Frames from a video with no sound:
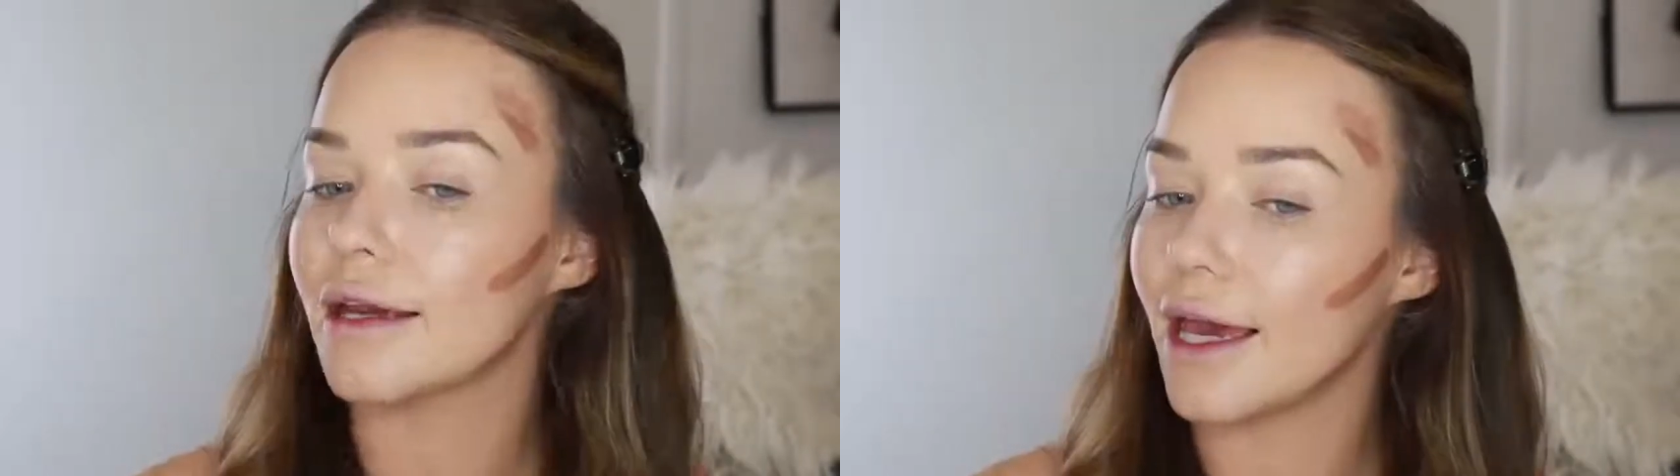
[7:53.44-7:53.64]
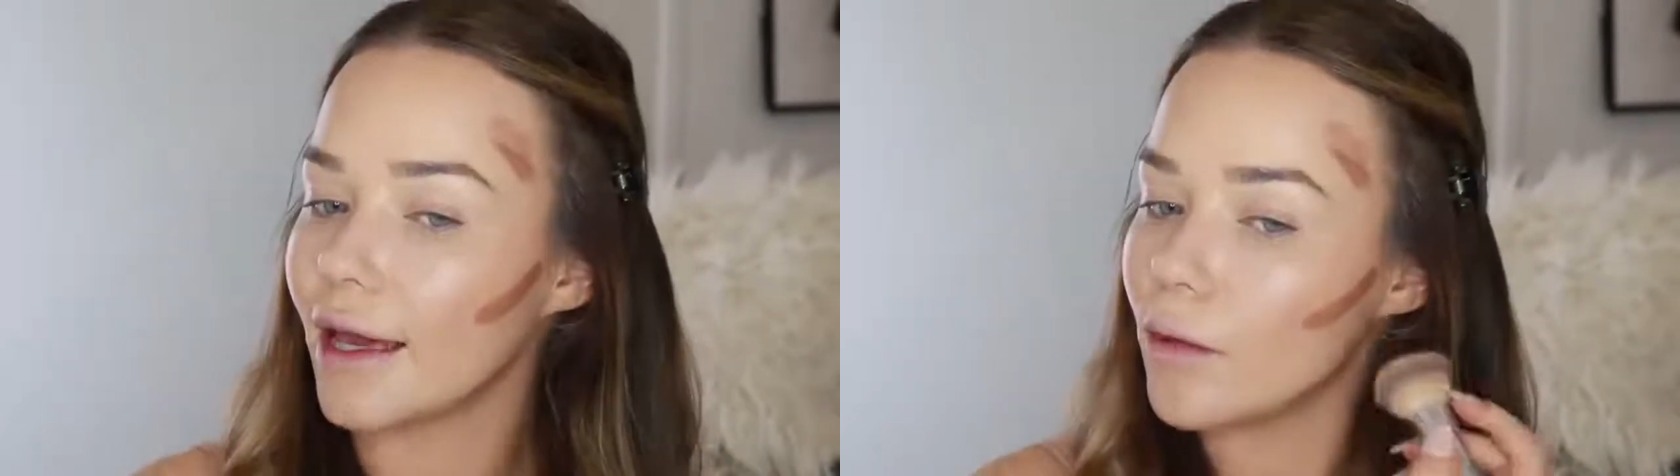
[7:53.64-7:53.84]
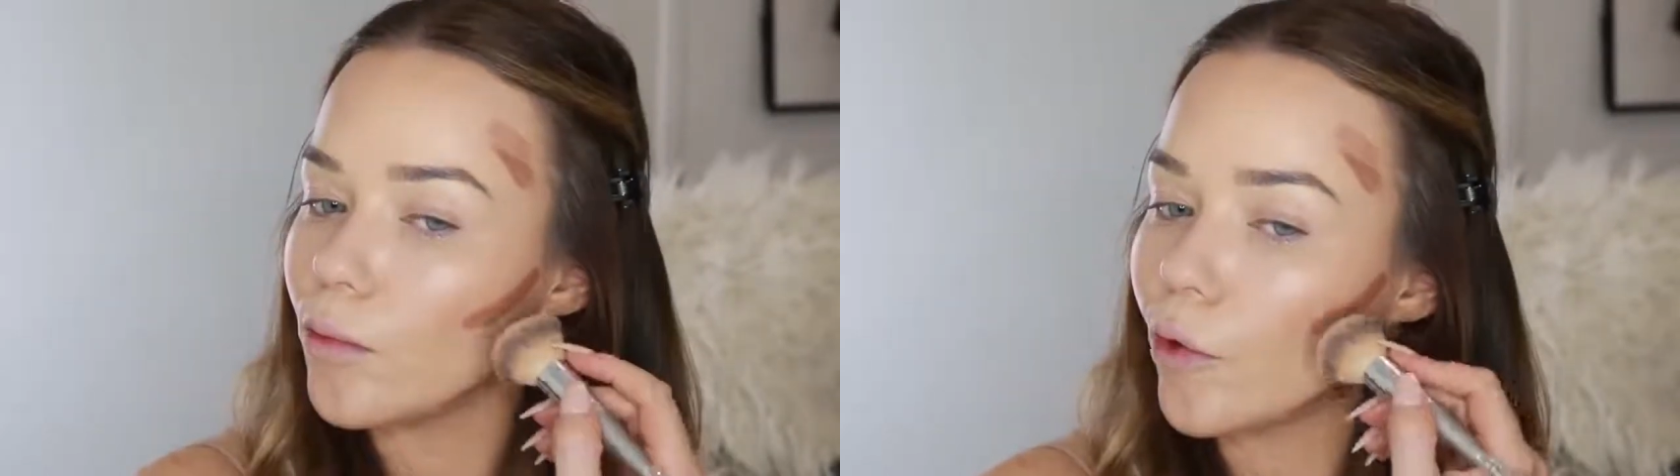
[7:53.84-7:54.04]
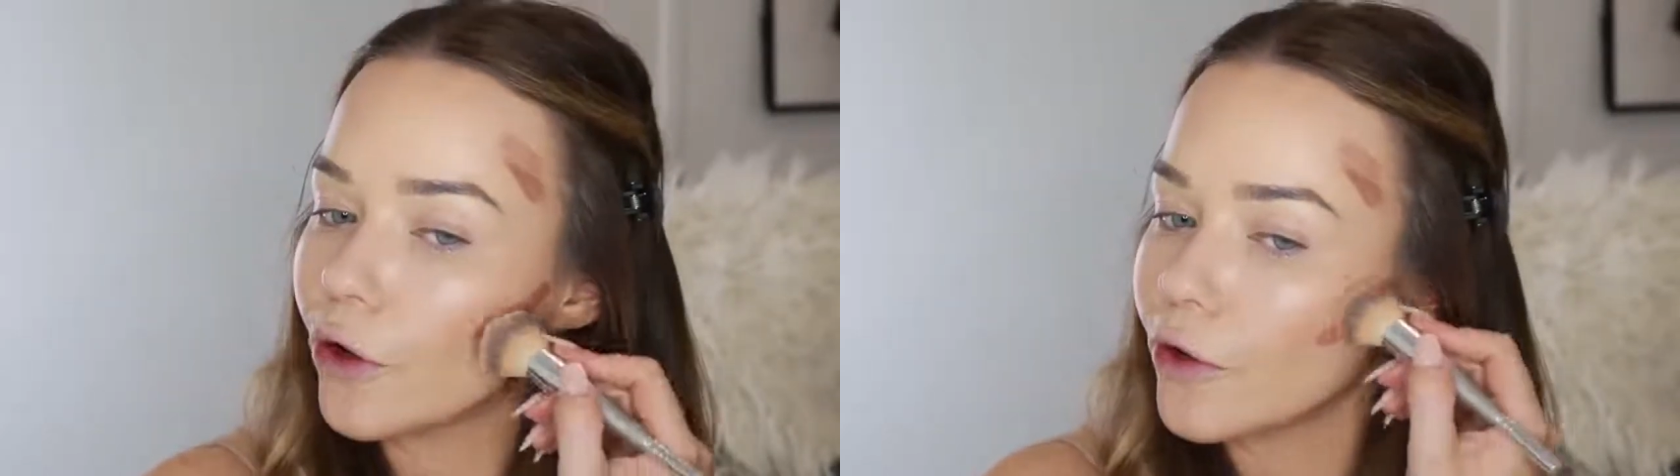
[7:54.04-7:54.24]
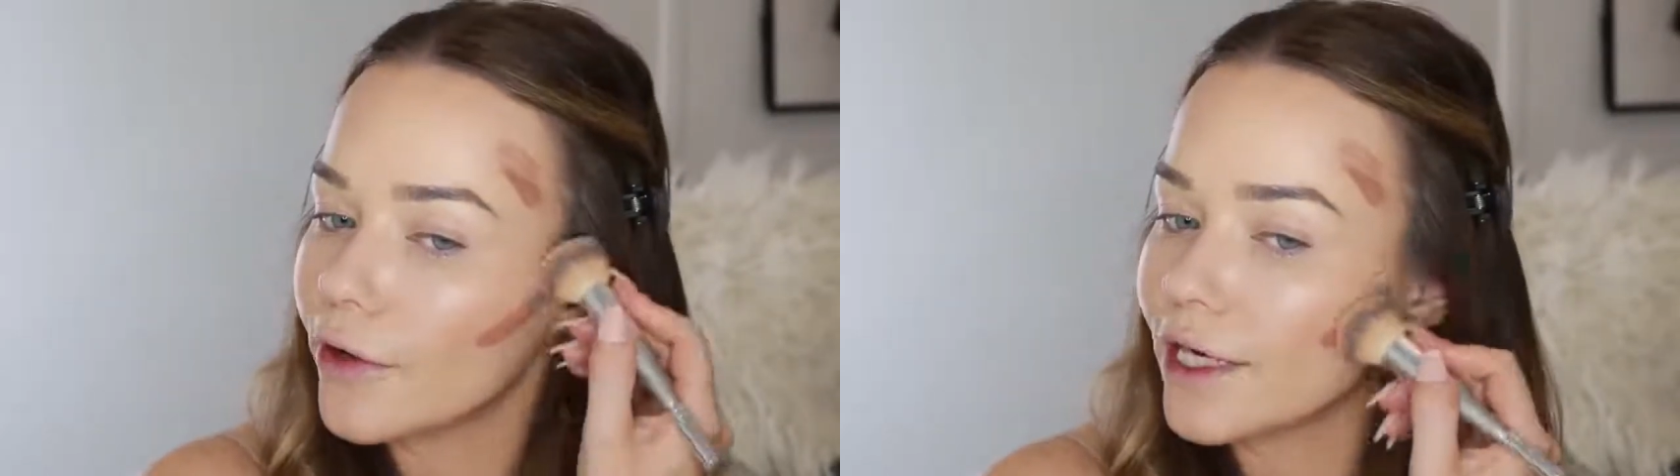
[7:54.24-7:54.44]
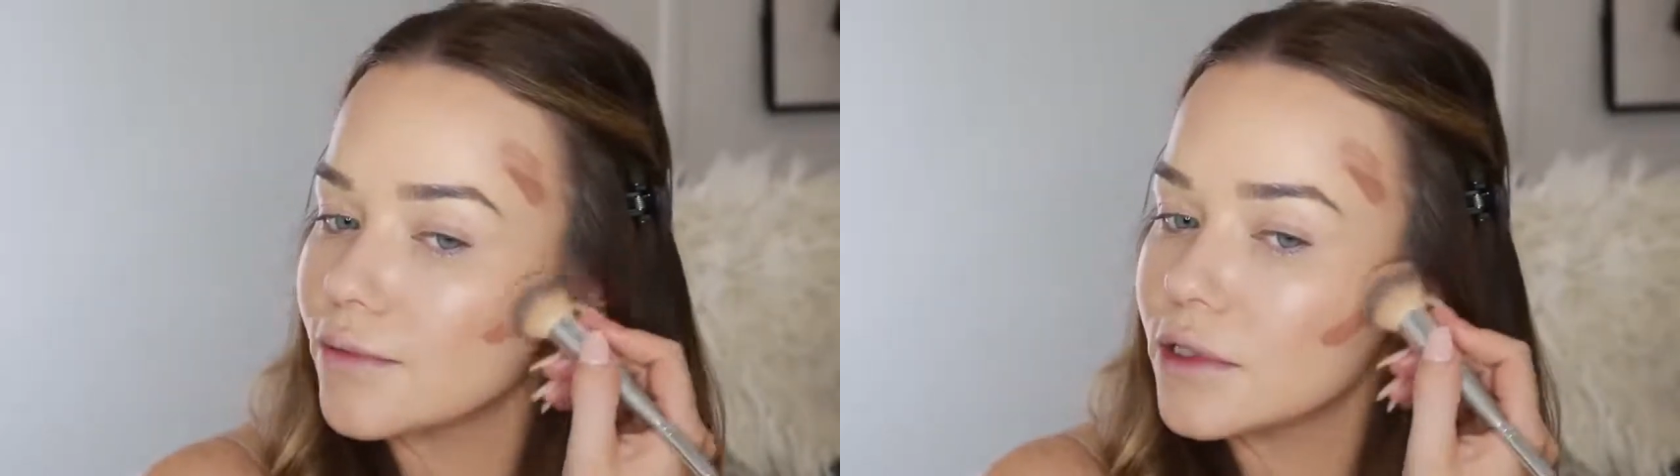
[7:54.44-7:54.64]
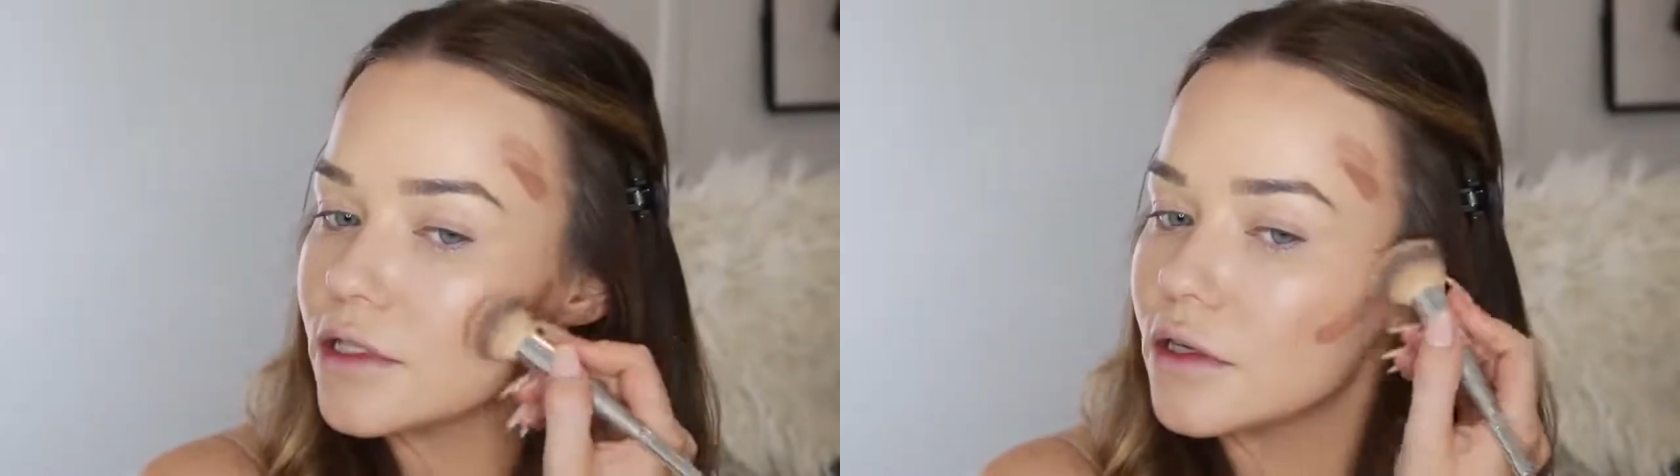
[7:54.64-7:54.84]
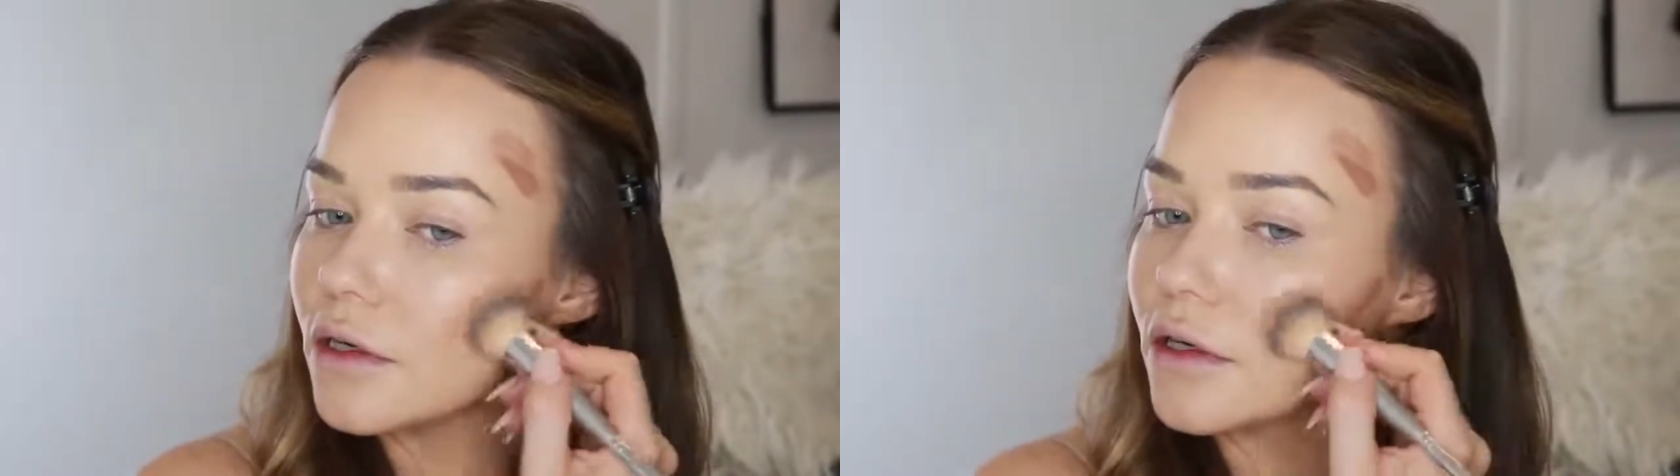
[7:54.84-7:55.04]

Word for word: And again, more creams